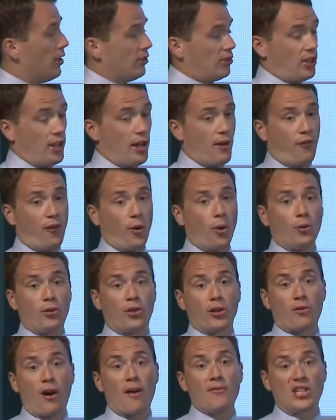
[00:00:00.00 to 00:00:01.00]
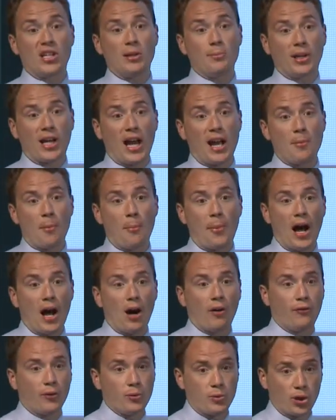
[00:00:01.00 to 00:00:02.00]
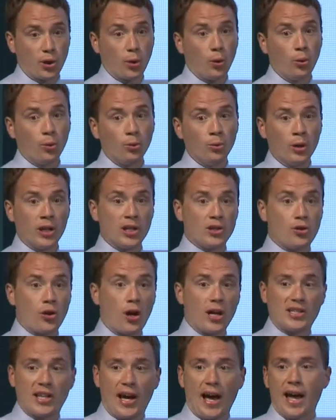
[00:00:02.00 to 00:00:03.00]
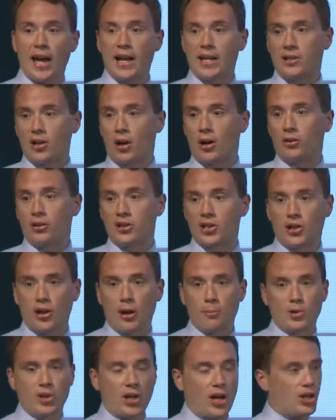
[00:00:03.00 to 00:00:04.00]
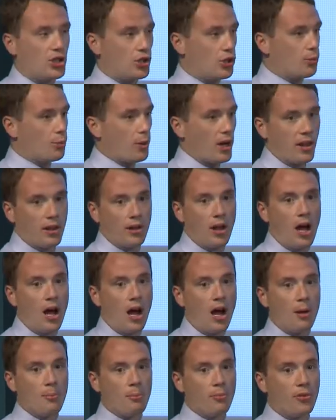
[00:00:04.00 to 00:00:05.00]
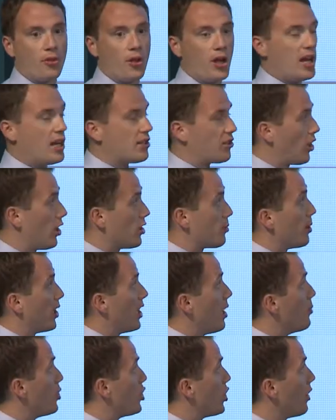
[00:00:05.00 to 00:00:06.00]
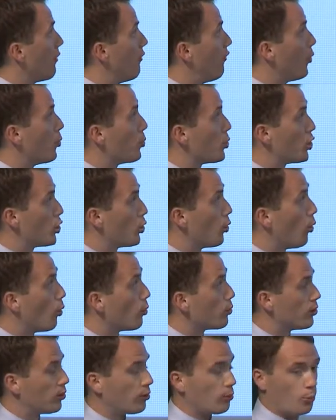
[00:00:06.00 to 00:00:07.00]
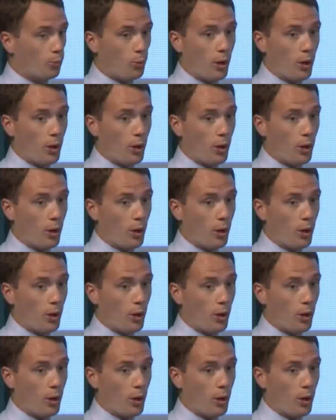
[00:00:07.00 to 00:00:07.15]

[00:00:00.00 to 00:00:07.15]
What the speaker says: So therefore, the gravity became a powerful tool in trying to aid our interpretation where the seismic imaging falls short.